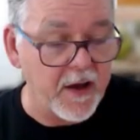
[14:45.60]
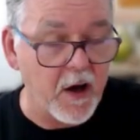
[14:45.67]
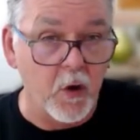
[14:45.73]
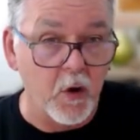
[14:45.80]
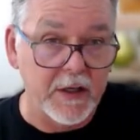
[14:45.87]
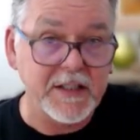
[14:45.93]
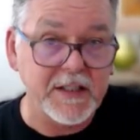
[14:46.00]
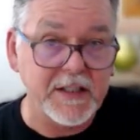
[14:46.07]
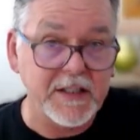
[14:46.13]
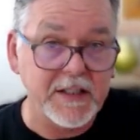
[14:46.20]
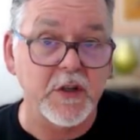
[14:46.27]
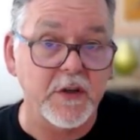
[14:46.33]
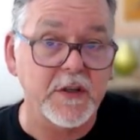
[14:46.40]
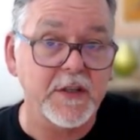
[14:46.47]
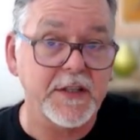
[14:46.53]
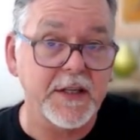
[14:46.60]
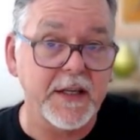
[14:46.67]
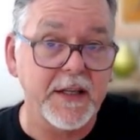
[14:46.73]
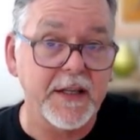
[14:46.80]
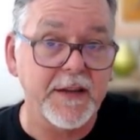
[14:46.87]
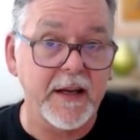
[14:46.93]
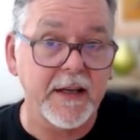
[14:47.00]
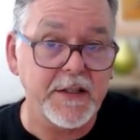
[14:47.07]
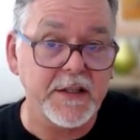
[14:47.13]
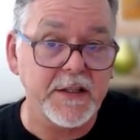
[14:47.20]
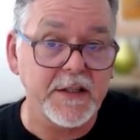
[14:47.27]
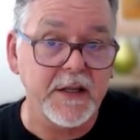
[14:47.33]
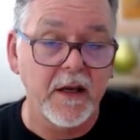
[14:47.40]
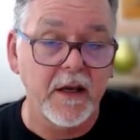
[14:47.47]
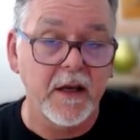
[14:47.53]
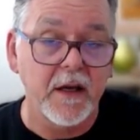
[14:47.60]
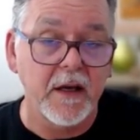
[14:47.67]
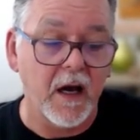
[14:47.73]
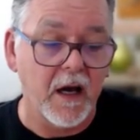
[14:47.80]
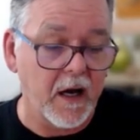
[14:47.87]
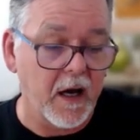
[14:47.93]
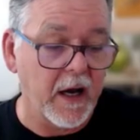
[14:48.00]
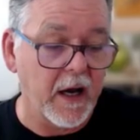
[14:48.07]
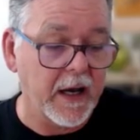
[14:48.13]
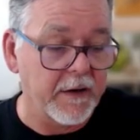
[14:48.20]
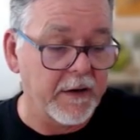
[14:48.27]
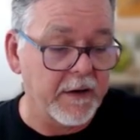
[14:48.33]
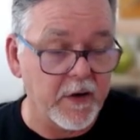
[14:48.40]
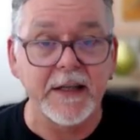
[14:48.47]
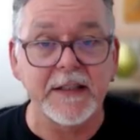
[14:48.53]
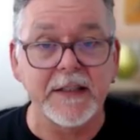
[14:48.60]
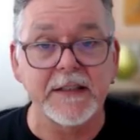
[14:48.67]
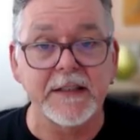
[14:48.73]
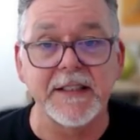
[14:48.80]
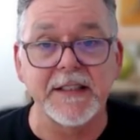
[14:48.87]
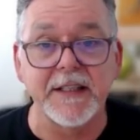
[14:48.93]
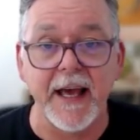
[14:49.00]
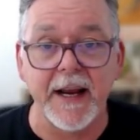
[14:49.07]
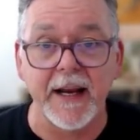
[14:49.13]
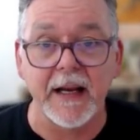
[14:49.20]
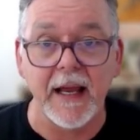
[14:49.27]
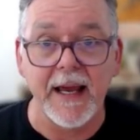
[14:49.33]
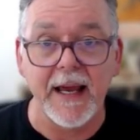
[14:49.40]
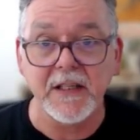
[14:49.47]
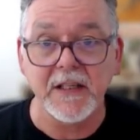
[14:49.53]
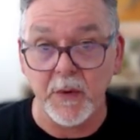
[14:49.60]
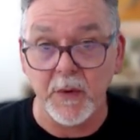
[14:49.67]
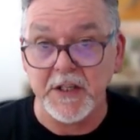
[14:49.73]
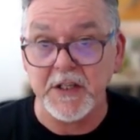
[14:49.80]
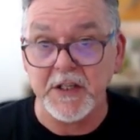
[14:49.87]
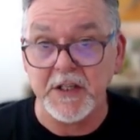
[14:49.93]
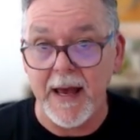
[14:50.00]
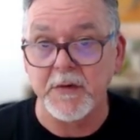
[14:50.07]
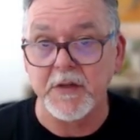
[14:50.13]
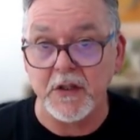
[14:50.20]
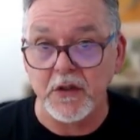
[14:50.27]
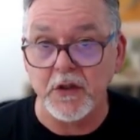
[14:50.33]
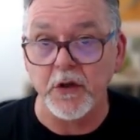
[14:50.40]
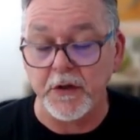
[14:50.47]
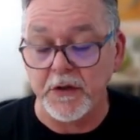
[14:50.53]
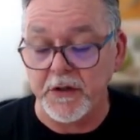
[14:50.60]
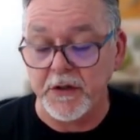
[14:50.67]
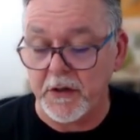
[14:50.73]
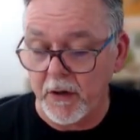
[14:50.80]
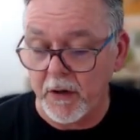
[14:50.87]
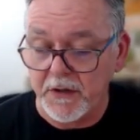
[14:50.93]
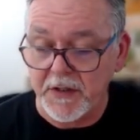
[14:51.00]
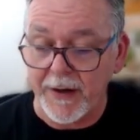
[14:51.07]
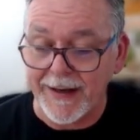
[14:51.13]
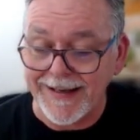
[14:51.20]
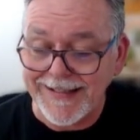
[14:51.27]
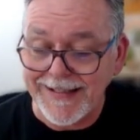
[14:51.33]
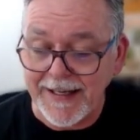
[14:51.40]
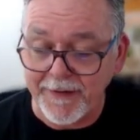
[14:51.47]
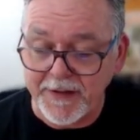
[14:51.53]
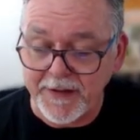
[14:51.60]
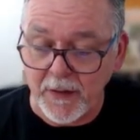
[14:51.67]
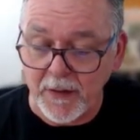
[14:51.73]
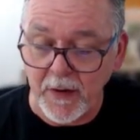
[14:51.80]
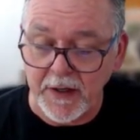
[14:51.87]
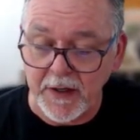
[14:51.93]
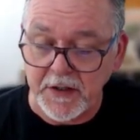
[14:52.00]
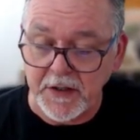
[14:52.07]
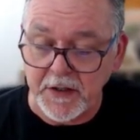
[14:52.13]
list of students in that list, I can very easily see at a glance which tabs students are on, so I can see if someone is off